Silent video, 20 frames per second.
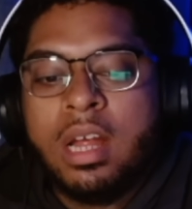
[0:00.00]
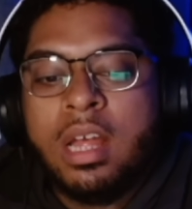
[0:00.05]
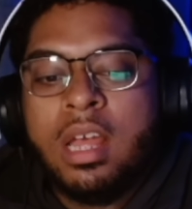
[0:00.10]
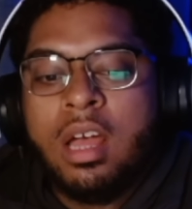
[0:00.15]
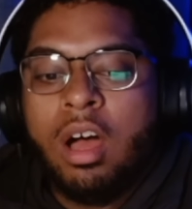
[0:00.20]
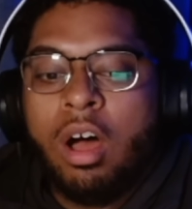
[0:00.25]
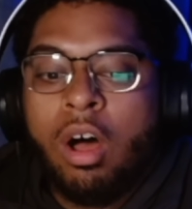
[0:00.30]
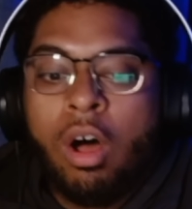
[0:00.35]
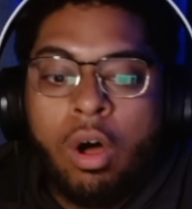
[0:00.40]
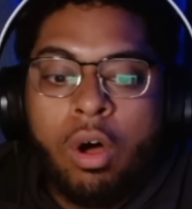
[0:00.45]

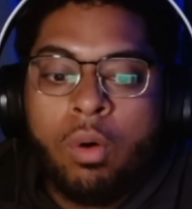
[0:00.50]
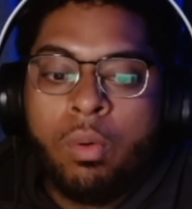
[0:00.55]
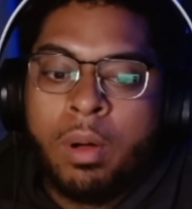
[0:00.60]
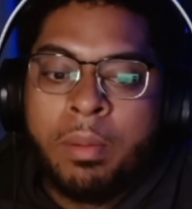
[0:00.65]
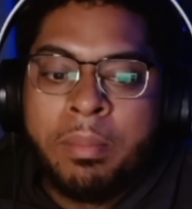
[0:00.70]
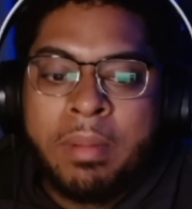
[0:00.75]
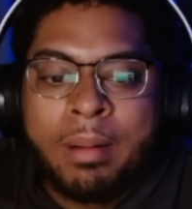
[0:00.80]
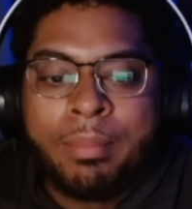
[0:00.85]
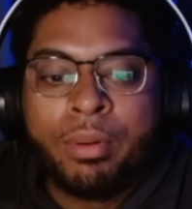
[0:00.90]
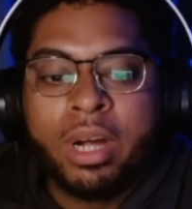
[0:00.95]
oh, well,
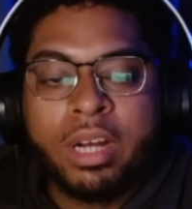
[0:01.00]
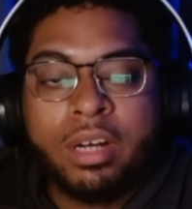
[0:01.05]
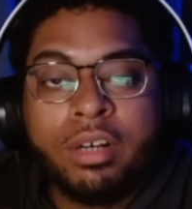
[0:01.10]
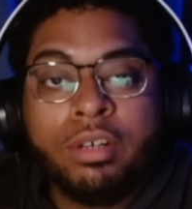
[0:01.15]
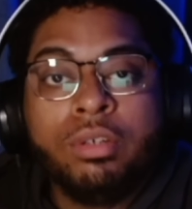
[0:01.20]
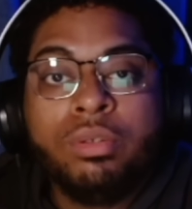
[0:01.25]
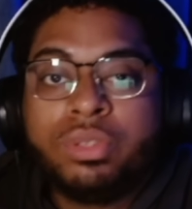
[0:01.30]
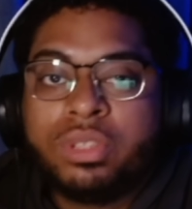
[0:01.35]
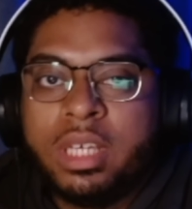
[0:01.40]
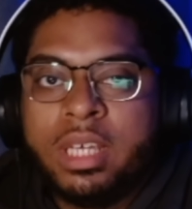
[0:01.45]
my breaker
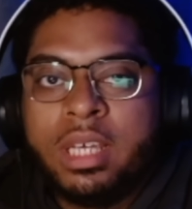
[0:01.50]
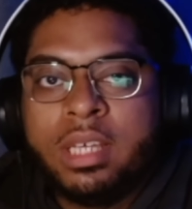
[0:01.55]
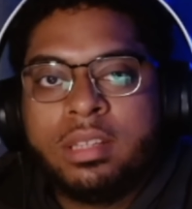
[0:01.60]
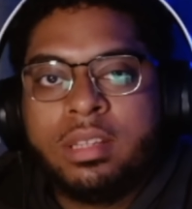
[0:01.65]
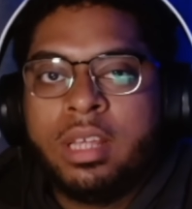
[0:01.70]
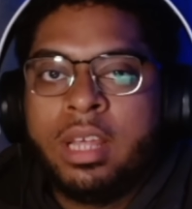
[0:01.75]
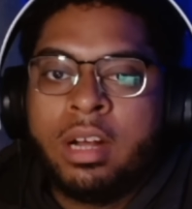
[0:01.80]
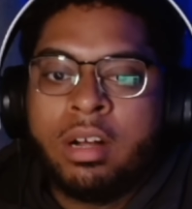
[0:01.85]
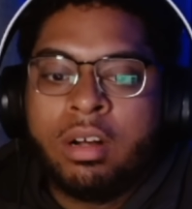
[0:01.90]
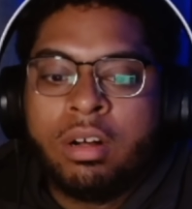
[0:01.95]
used to hit
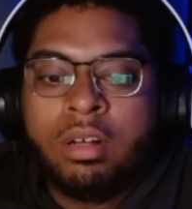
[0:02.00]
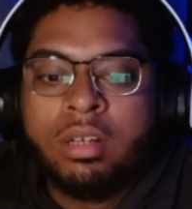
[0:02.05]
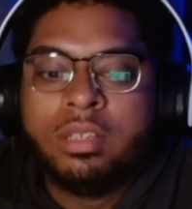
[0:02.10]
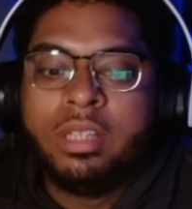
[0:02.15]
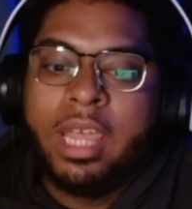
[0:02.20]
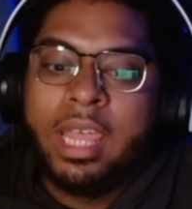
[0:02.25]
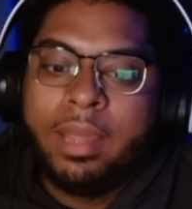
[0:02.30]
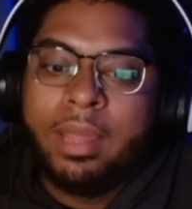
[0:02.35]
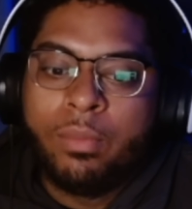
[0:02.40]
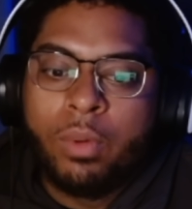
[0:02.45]
there. Oh,
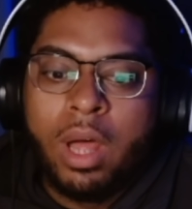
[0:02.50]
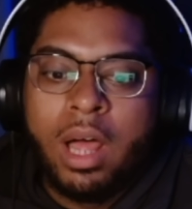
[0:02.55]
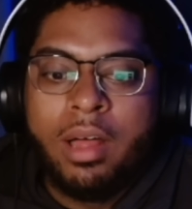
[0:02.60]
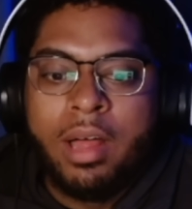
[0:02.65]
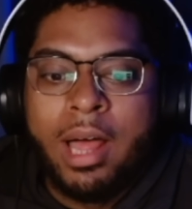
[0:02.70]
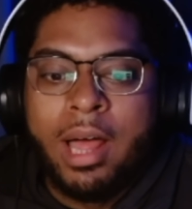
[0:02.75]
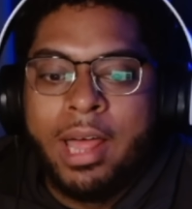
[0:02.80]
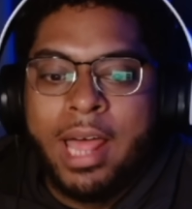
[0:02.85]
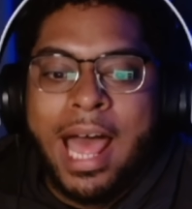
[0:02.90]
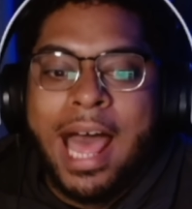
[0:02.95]
damn,
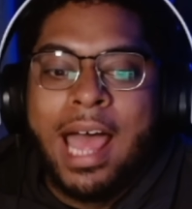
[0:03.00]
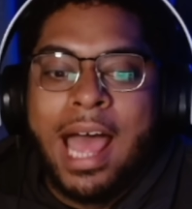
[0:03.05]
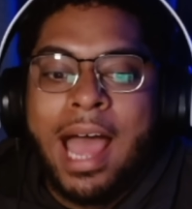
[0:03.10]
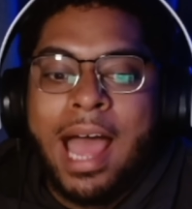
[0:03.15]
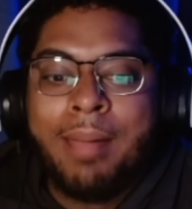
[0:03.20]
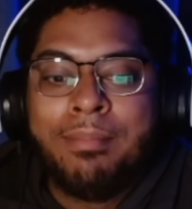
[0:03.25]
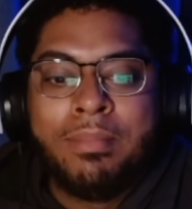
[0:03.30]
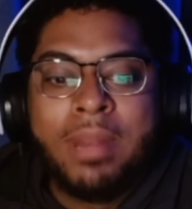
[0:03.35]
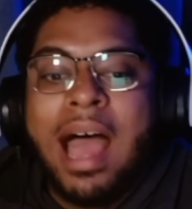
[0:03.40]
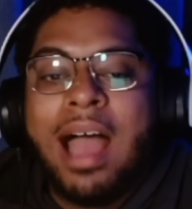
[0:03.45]
well,
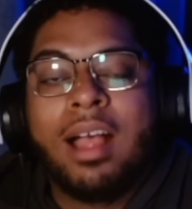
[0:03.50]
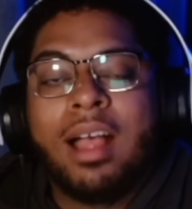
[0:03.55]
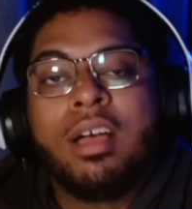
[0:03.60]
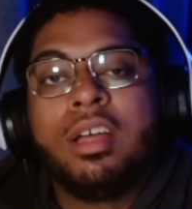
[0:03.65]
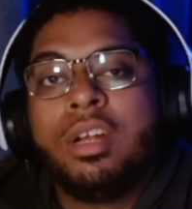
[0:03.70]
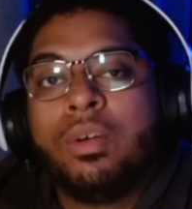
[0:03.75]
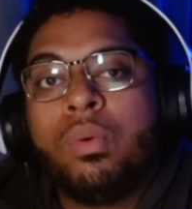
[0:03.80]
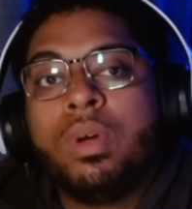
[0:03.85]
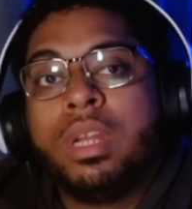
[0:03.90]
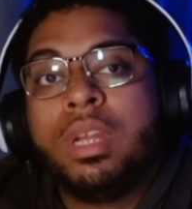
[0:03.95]
I'm not going
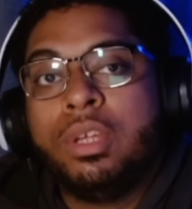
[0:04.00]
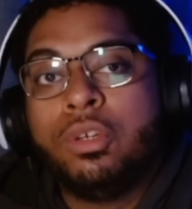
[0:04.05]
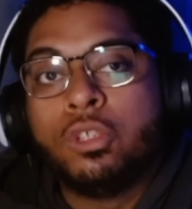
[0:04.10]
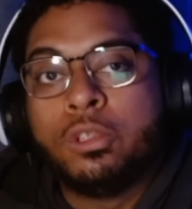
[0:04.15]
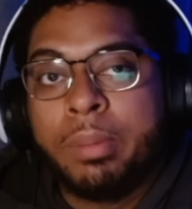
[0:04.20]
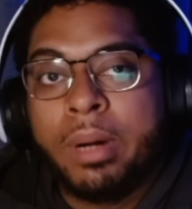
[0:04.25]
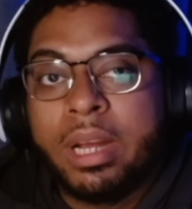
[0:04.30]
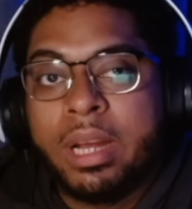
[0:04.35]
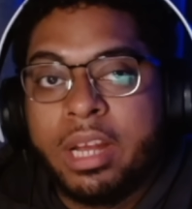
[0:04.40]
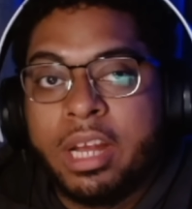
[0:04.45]
to want to use
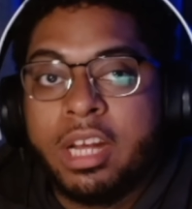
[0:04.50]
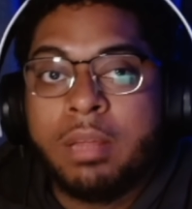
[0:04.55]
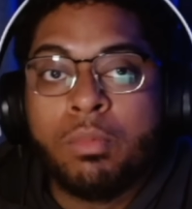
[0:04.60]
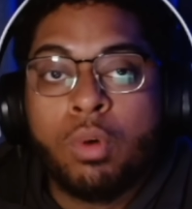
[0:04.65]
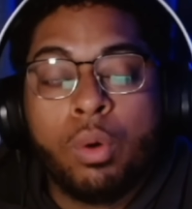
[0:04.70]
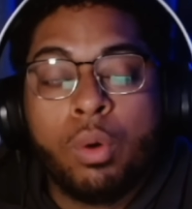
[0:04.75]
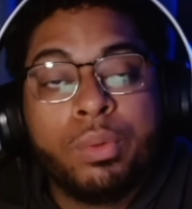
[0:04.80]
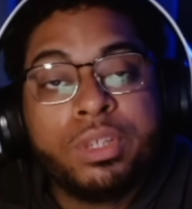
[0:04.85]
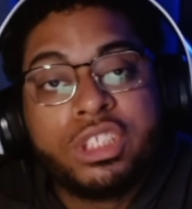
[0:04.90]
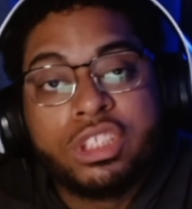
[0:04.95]
breaker
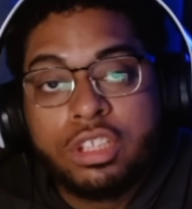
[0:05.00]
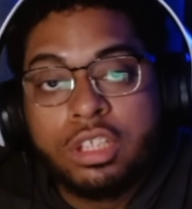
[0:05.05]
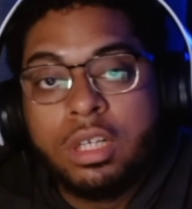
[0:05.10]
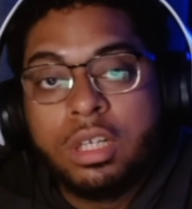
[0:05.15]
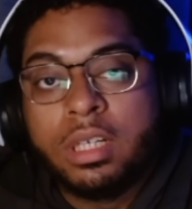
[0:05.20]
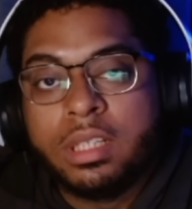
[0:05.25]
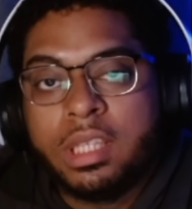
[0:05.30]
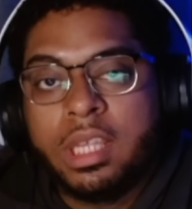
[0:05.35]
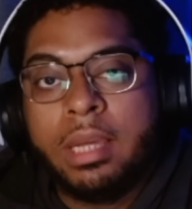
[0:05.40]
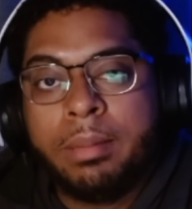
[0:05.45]
anymore, which is a
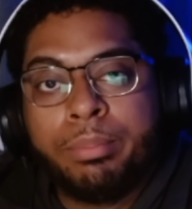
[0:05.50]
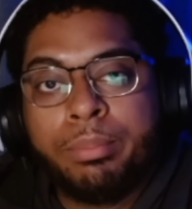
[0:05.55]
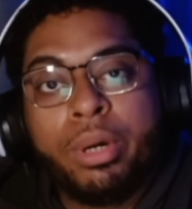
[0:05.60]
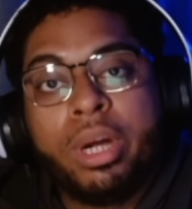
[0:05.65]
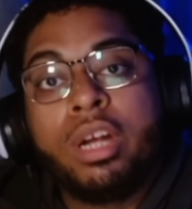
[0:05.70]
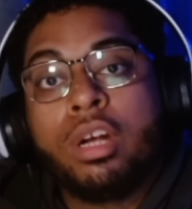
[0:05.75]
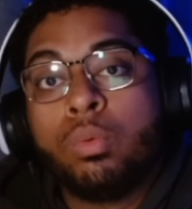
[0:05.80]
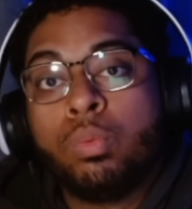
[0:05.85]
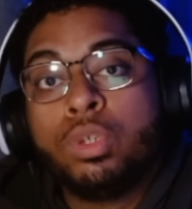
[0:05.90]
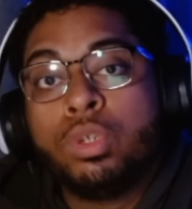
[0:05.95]
good thing.
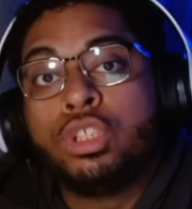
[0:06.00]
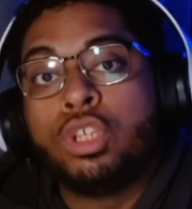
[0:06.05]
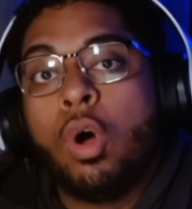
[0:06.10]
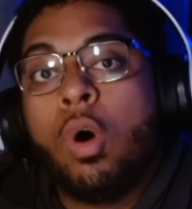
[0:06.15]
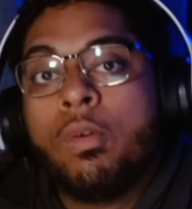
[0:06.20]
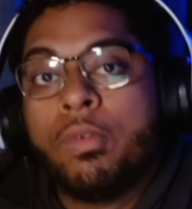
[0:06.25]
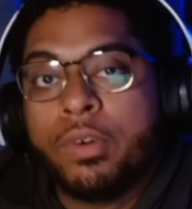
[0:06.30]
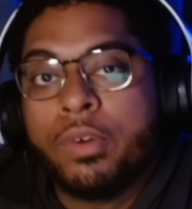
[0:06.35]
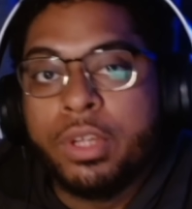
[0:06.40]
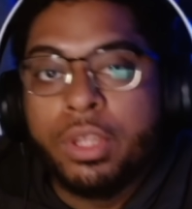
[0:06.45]
Breaker was
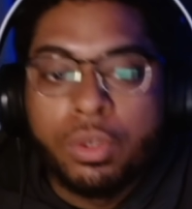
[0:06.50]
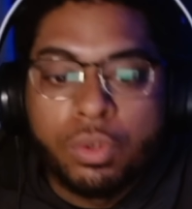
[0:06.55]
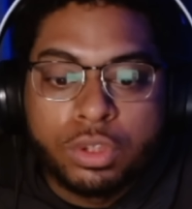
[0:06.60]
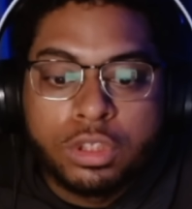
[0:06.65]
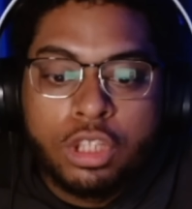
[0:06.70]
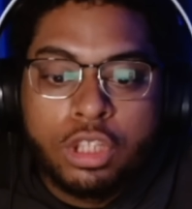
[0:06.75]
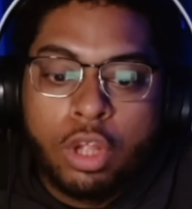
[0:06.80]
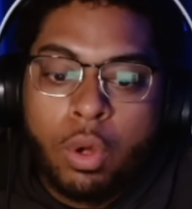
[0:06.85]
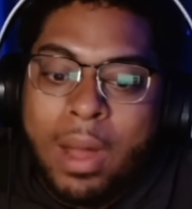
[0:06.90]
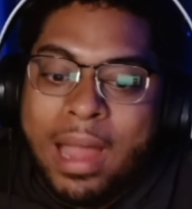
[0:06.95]

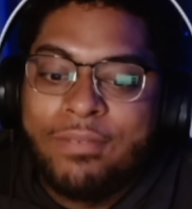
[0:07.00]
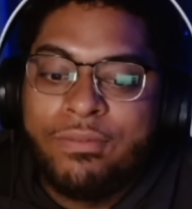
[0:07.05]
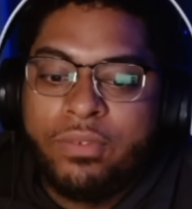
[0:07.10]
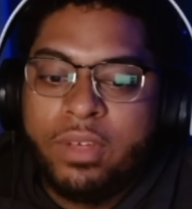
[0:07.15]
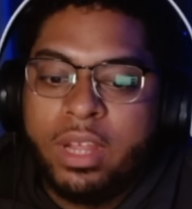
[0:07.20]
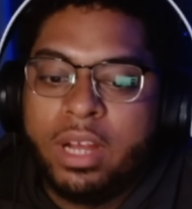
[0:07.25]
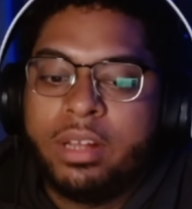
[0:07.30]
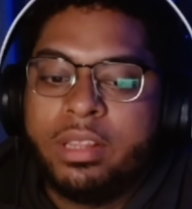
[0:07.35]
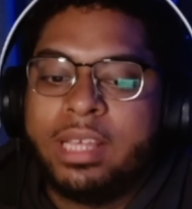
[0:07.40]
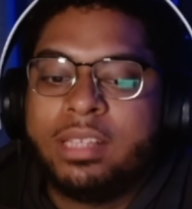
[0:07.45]
overused, though I
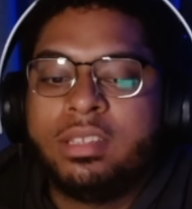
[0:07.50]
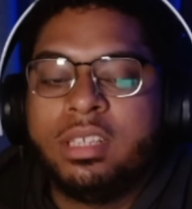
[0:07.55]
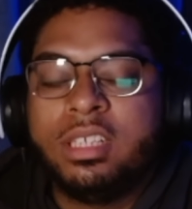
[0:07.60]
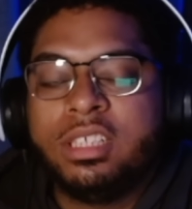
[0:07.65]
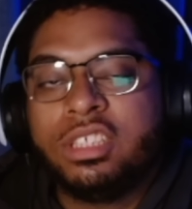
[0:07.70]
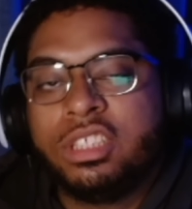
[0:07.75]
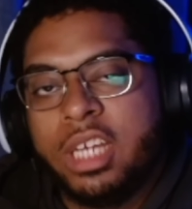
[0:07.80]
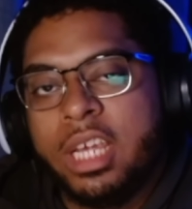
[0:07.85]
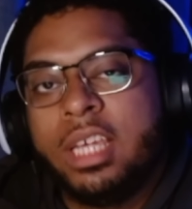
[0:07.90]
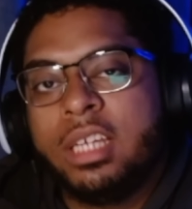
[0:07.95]
fear that
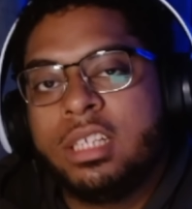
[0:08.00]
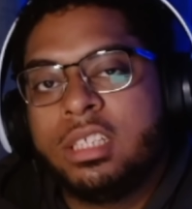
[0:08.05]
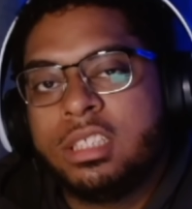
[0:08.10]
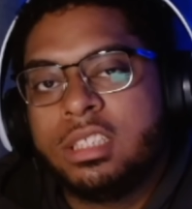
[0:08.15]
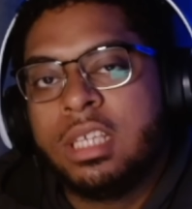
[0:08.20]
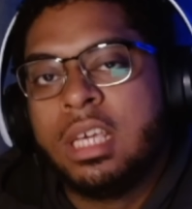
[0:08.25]
these changes